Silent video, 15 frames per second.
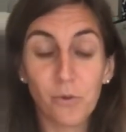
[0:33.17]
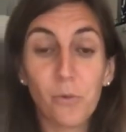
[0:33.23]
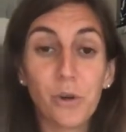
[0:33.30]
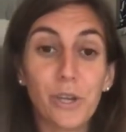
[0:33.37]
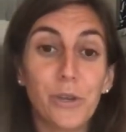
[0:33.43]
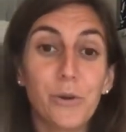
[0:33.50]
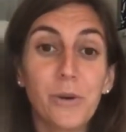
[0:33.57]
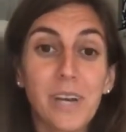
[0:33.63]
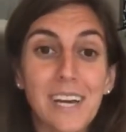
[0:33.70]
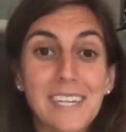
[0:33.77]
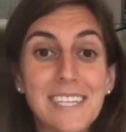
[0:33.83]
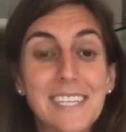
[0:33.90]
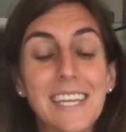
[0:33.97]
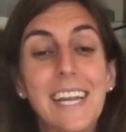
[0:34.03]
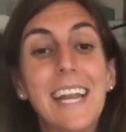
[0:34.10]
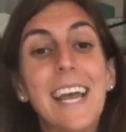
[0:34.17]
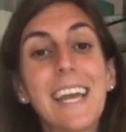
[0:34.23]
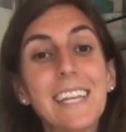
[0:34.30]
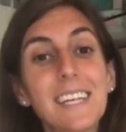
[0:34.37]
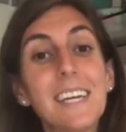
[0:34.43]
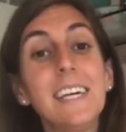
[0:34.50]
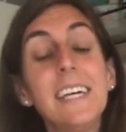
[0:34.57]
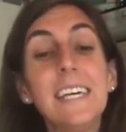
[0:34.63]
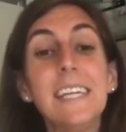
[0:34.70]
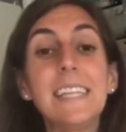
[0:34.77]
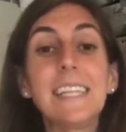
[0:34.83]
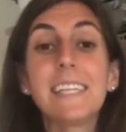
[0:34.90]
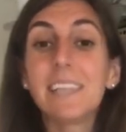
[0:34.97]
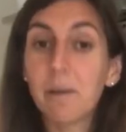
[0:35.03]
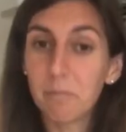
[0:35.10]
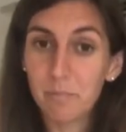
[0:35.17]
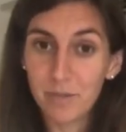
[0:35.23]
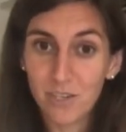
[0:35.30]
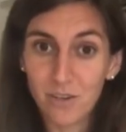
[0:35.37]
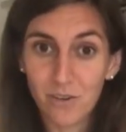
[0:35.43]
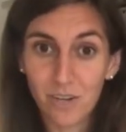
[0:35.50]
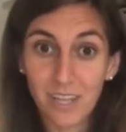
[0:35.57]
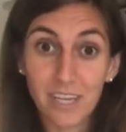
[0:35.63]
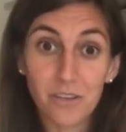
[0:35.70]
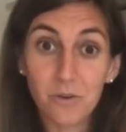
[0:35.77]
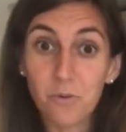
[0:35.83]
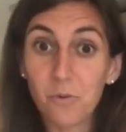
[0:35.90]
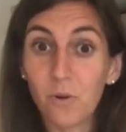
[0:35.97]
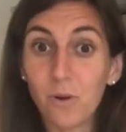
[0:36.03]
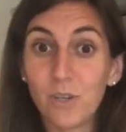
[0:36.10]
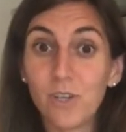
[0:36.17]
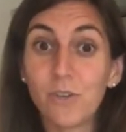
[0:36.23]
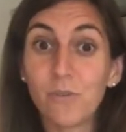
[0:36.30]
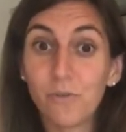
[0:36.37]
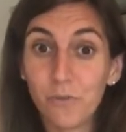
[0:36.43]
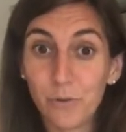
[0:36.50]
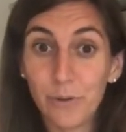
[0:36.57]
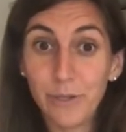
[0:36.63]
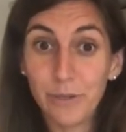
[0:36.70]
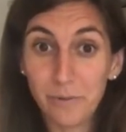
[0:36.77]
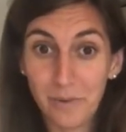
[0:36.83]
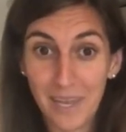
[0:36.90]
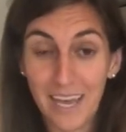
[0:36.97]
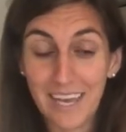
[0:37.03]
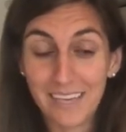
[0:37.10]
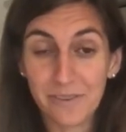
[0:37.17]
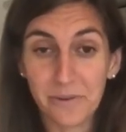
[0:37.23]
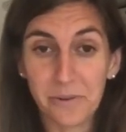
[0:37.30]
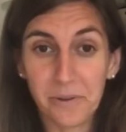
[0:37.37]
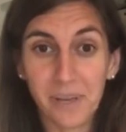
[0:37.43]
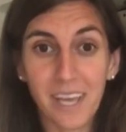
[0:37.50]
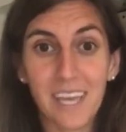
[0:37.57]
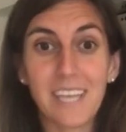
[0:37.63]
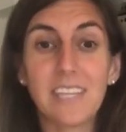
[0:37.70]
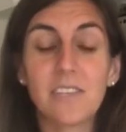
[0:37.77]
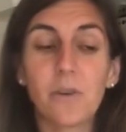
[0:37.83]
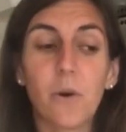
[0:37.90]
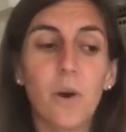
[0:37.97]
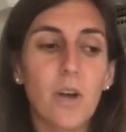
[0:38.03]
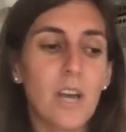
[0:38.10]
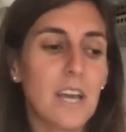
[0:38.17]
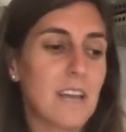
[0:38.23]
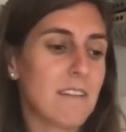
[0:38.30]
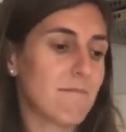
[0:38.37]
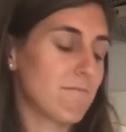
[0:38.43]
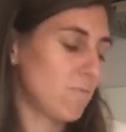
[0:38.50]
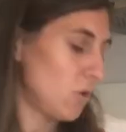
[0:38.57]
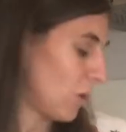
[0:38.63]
where you can select the temperature that you want your food to be at. Okay, so you